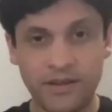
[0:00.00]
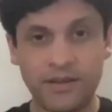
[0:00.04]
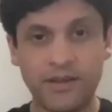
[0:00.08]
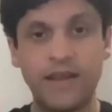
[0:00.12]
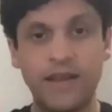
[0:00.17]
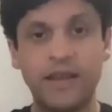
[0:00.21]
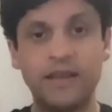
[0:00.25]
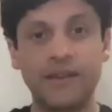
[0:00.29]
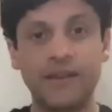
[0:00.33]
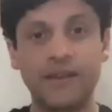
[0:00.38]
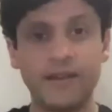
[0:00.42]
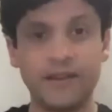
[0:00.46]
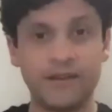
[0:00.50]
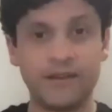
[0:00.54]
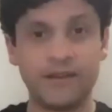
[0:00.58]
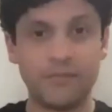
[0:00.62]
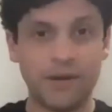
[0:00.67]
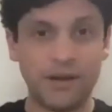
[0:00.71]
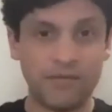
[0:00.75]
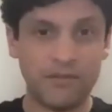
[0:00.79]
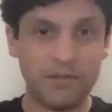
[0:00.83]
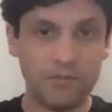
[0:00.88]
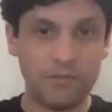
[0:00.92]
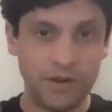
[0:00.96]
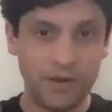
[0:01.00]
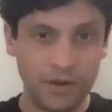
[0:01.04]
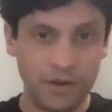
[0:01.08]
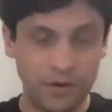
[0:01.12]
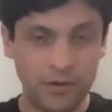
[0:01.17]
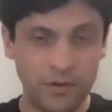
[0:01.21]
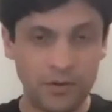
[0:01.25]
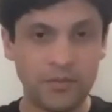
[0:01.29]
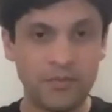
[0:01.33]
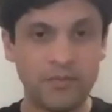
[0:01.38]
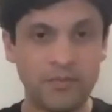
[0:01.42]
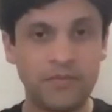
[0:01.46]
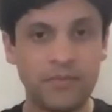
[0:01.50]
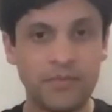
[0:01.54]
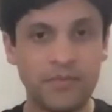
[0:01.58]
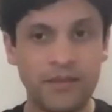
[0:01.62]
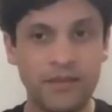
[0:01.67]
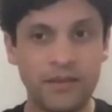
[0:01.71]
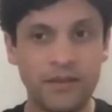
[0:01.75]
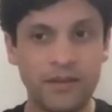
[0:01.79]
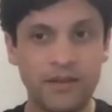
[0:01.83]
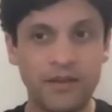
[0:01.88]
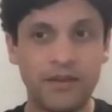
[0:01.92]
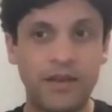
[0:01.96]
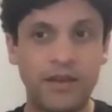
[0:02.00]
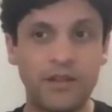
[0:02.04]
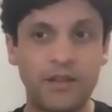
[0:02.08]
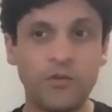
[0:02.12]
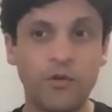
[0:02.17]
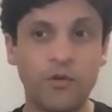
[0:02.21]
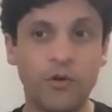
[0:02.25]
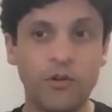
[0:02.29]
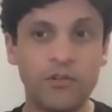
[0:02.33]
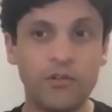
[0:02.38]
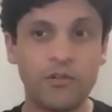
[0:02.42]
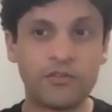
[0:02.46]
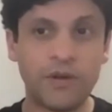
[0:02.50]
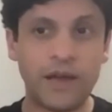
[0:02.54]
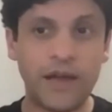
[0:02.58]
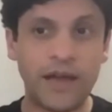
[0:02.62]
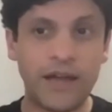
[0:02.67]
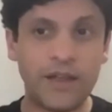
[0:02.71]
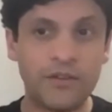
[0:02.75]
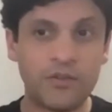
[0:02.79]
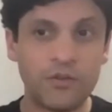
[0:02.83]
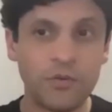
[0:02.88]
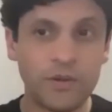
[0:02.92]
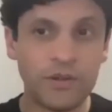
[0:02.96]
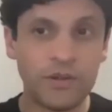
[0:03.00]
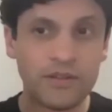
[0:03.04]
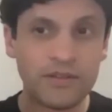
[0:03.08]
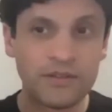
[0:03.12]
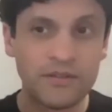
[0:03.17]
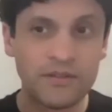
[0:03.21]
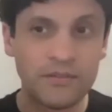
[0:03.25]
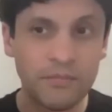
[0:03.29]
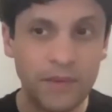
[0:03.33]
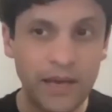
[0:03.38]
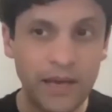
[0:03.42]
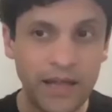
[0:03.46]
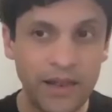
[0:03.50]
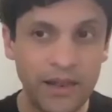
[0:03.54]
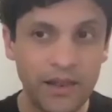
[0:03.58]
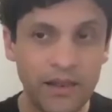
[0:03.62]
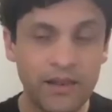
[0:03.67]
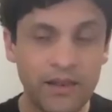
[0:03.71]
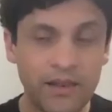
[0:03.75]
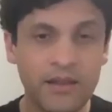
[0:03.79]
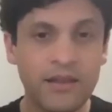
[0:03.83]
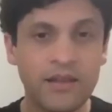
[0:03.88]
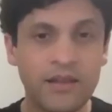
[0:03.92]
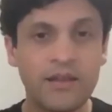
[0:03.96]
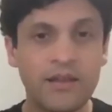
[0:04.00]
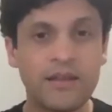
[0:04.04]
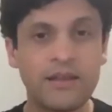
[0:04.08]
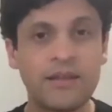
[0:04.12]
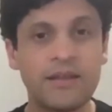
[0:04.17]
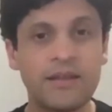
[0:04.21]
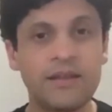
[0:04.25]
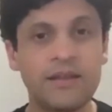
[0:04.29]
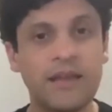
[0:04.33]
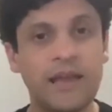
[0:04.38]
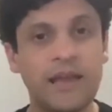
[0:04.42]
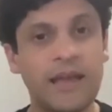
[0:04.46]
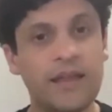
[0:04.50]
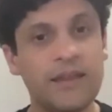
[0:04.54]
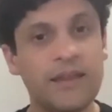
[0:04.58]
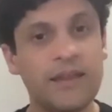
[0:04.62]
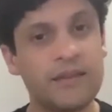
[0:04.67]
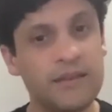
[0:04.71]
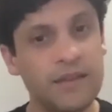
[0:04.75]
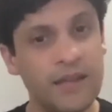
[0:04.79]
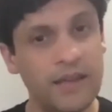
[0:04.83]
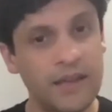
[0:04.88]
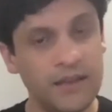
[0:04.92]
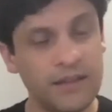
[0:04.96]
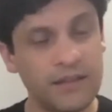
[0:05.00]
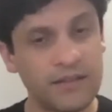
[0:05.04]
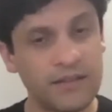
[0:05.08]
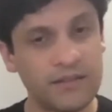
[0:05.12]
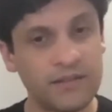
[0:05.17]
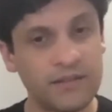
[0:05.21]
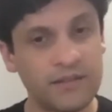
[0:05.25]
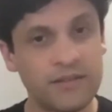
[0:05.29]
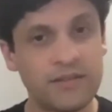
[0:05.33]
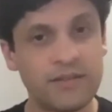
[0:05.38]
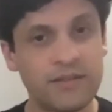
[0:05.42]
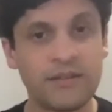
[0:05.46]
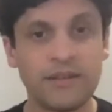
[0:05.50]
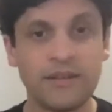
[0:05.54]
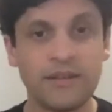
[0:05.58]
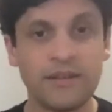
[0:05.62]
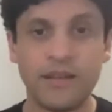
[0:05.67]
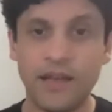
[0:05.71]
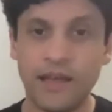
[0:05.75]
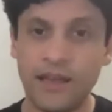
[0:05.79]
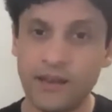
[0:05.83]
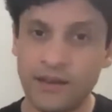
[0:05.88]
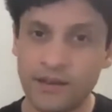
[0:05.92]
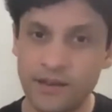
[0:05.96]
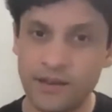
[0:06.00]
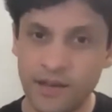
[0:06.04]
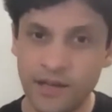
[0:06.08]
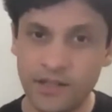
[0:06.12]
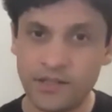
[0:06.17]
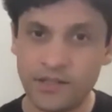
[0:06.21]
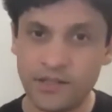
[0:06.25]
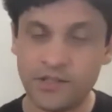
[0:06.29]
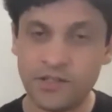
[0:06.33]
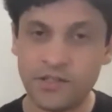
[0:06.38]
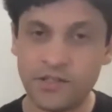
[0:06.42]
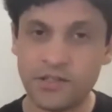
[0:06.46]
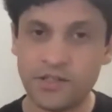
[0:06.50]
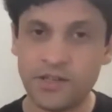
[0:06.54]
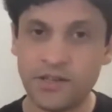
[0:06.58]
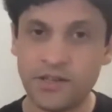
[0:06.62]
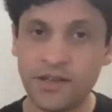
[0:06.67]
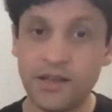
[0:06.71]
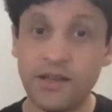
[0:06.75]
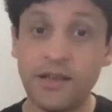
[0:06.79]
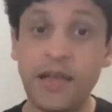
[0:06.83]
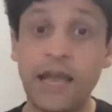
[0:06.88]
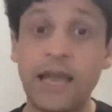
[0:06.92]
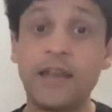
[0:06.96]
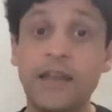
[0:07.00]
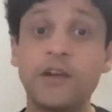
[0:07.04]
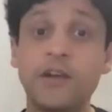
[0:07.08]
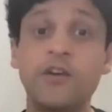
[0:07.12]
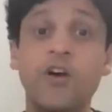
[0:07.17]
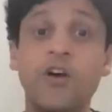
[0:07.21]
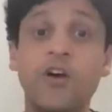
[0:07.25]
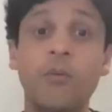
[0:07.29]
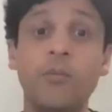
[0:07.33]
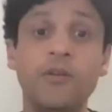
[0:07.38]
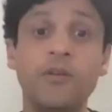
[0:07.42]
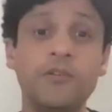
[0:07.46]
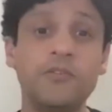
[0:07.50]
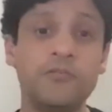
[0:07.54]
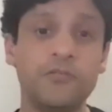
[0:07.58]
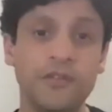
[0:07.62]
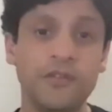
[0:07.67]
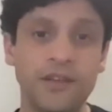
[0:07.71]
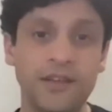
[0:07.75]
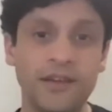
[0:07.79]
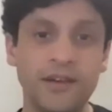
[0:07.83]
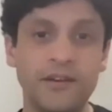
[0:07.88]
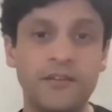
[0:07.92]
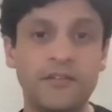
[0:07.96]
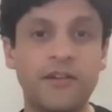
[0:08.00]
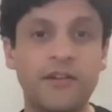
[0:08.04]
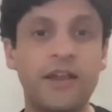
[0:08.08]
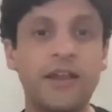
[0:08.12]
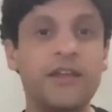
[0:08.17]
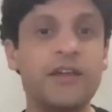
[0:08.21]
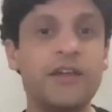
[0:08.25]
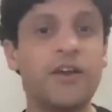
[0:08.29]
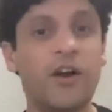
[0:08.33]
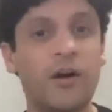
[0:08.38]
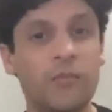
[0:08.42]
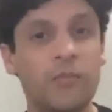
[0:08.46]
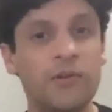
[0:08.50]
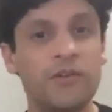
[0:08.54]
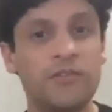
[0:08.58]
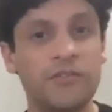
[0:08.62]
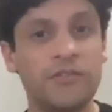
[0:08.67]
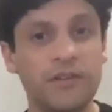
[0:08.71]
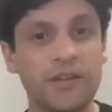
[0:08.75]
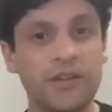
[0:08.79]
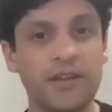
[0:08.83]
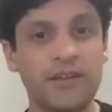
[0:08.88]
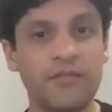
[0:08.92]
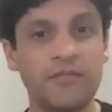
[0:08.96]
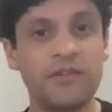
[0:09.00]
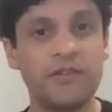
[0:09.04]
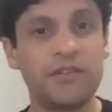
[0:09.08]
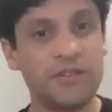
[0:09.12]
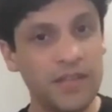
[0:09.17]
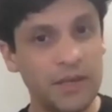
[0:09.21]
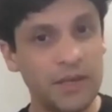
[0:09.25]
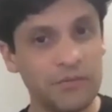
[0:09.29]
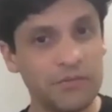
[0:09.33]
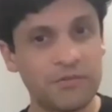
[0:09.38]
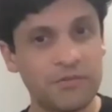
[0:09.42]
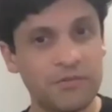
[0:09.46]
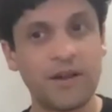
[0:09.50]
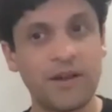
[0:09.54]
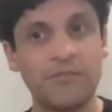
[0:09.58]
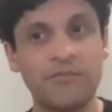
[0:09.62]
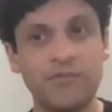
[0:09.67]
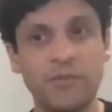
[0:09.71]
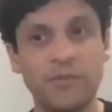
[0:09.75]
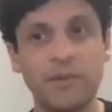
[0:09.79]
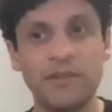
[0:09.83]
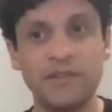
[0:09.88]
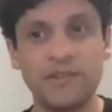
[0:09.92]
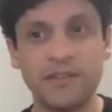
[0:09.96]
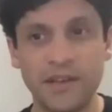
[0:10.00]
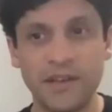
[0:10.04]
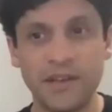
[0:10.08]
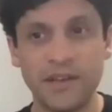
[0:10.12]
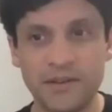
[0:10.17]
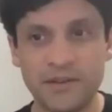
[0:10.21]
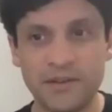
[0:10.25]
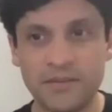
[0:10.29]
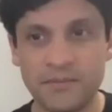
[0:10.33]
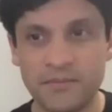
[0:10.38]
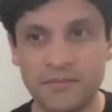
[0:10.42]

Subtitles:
and take it above and below, and you also add to it smell and taste and touch and a commentary, a running commentary, which seems to come from inside,